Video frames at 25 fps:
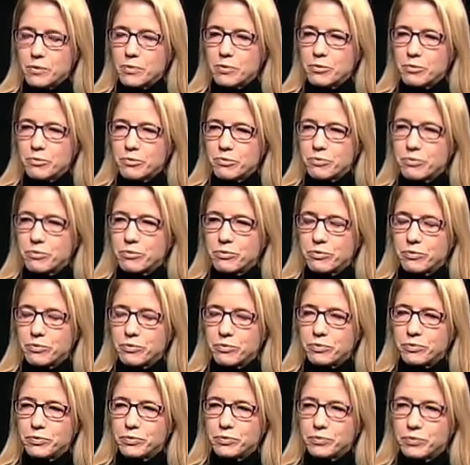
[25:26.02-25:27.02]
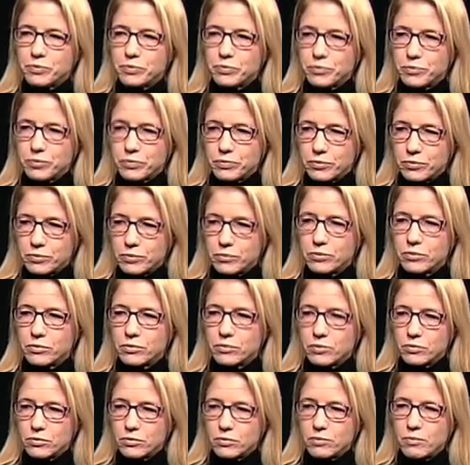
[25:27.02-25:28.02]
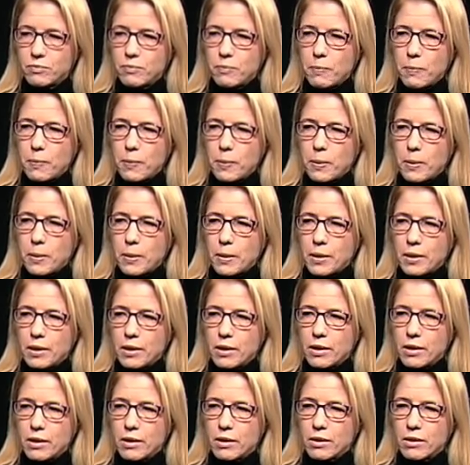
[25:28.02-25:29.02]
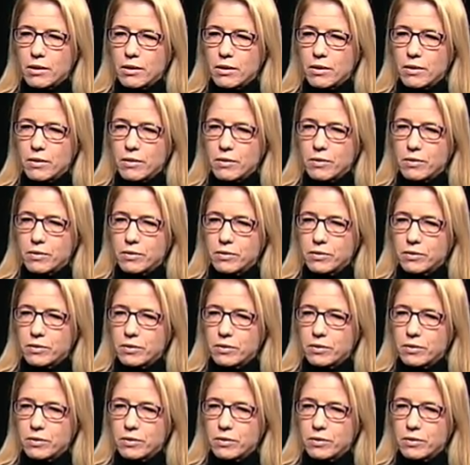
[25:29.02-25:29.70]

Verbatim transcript: Uh, very good question. Uh, I would